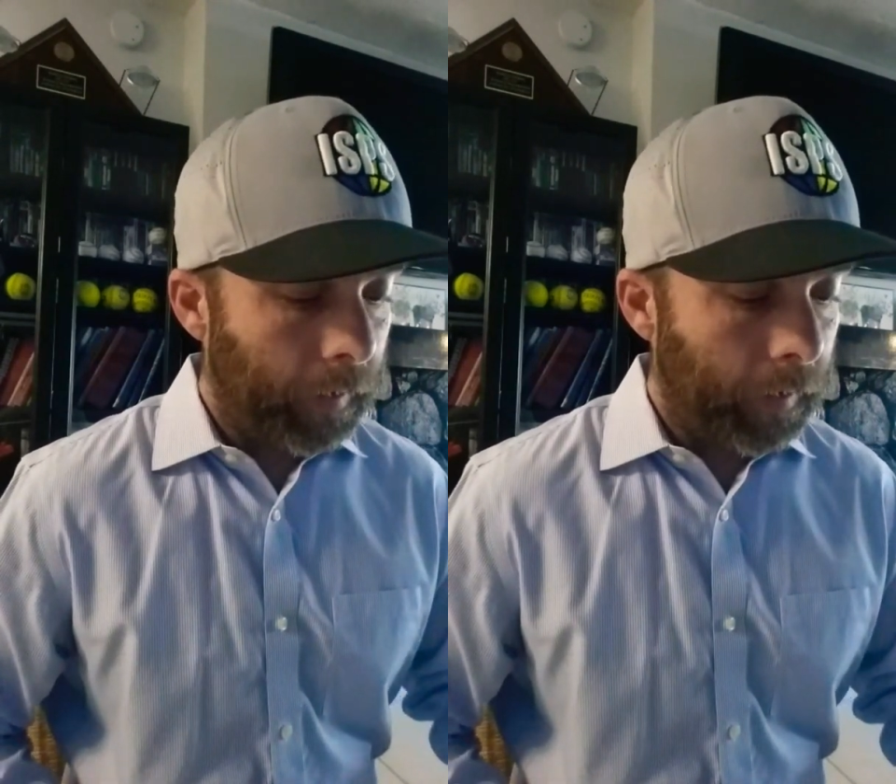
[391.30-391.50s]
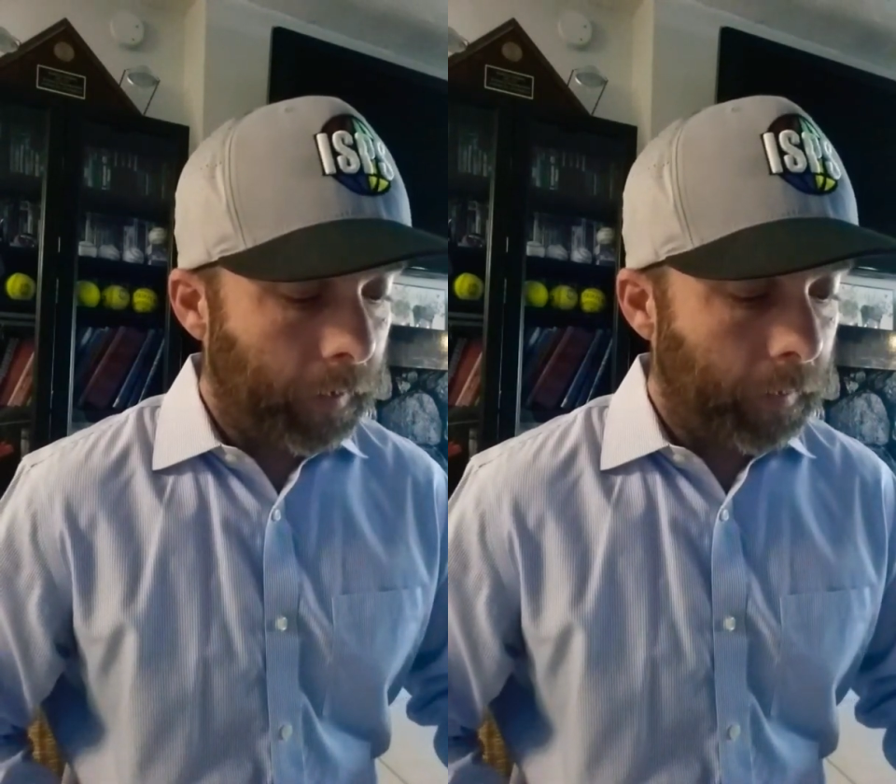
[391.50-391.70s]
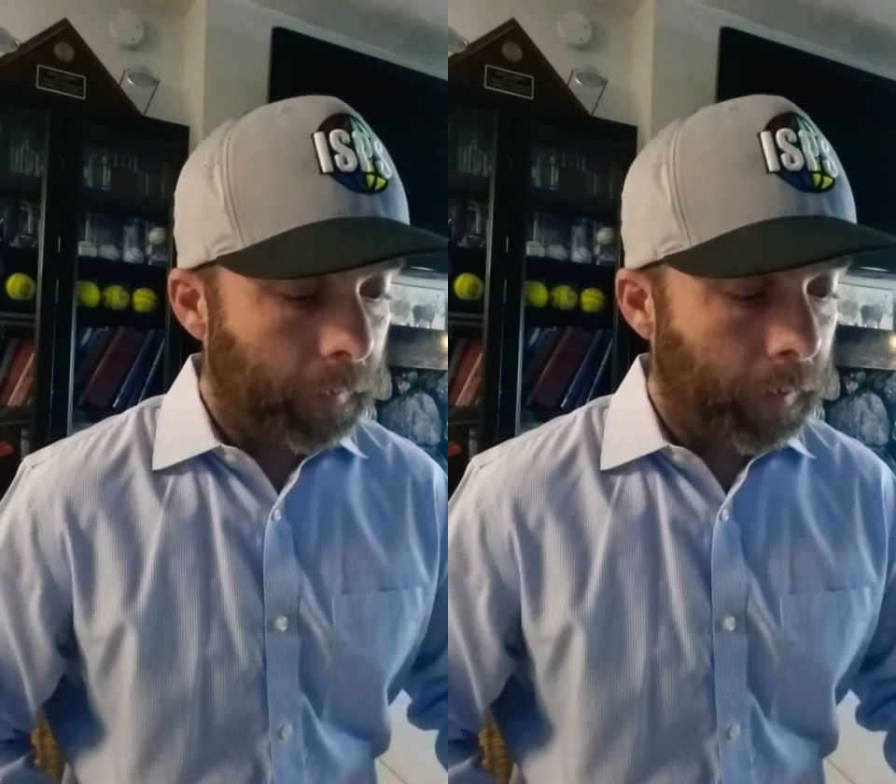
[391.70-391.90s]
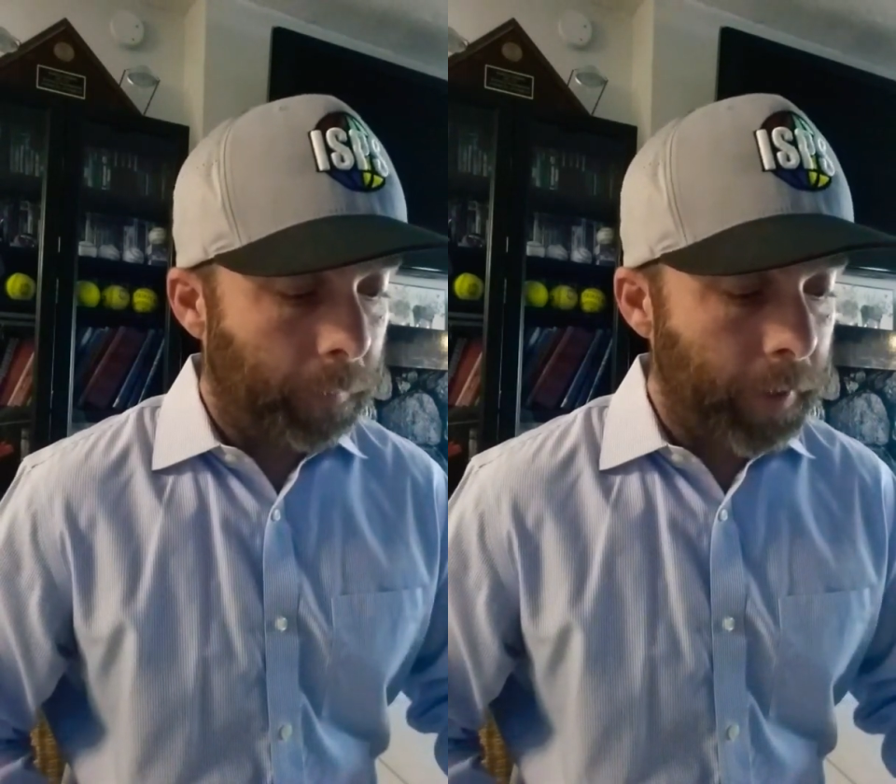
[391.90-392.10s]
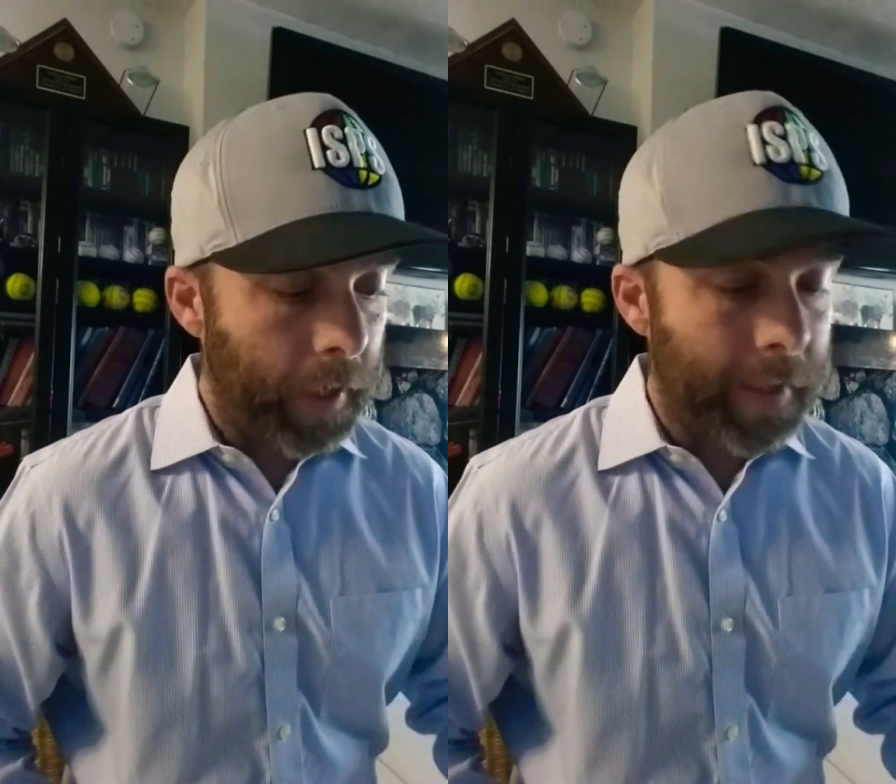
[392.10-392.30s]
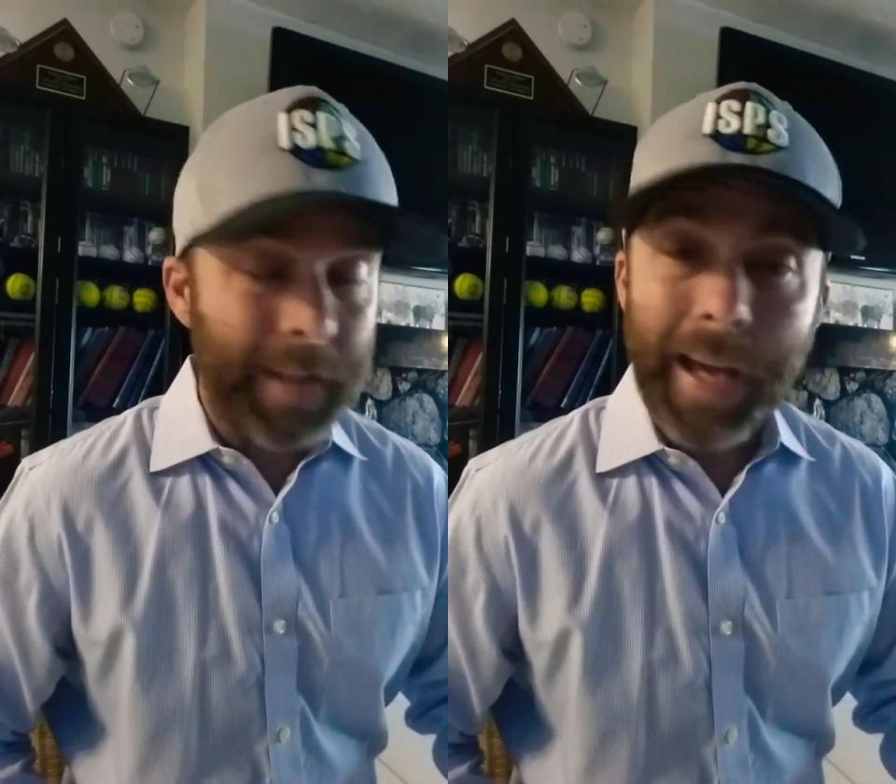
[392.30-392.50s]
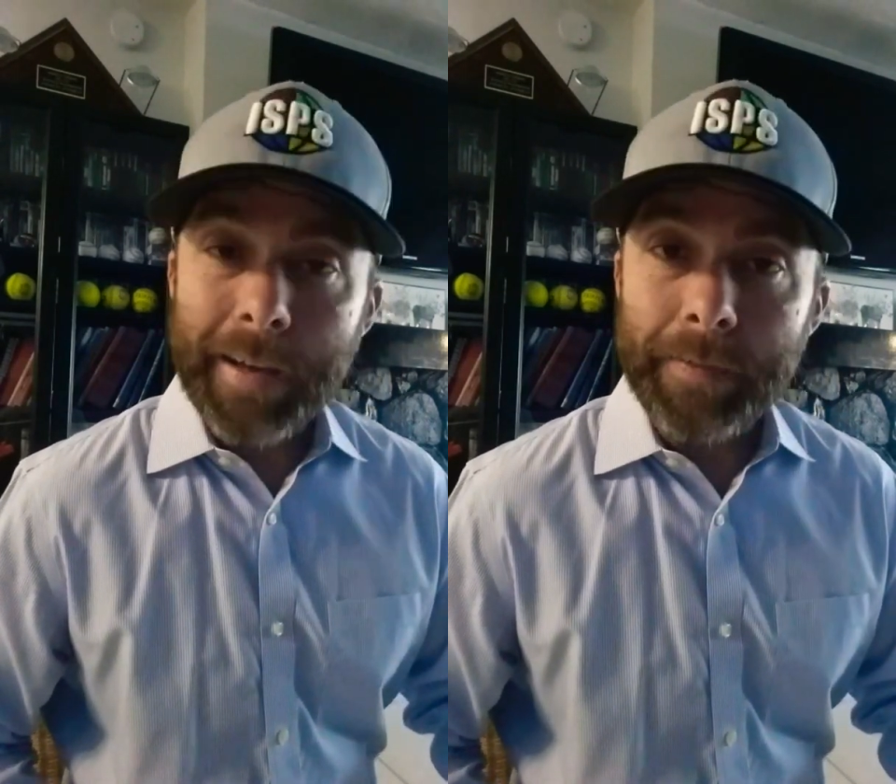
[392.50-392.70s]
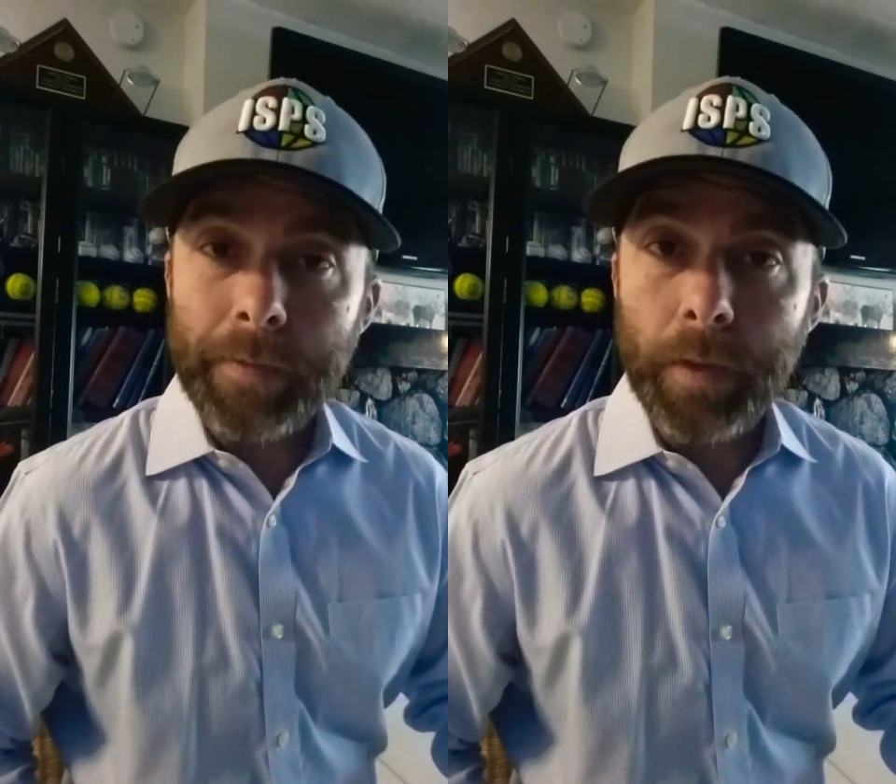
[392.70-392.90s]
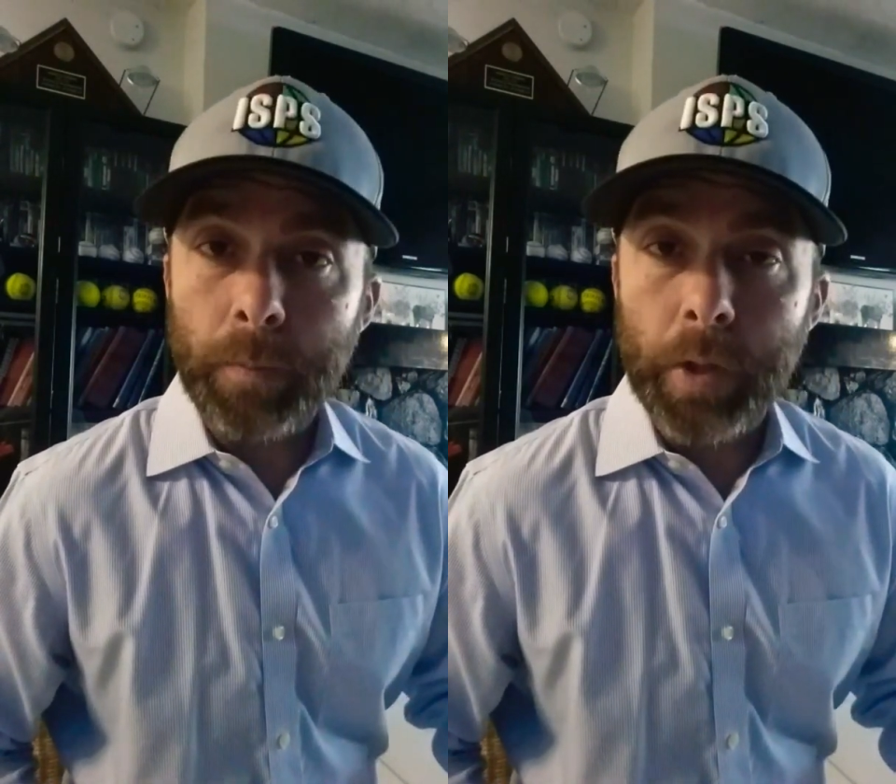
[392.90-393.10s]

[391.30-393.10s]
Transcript: the BSF, the British